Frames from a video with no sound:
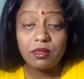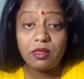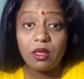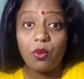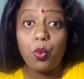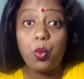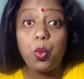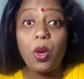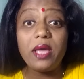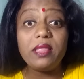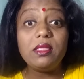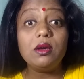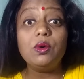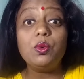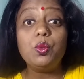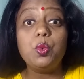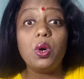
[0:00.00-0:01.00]
the
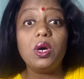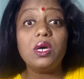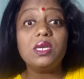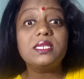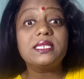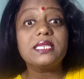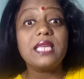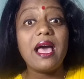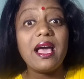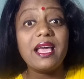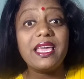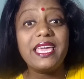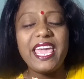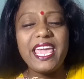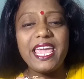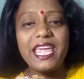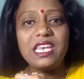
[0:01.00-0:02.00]
weather was
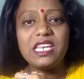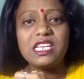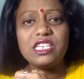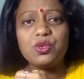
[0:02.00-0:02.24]
again,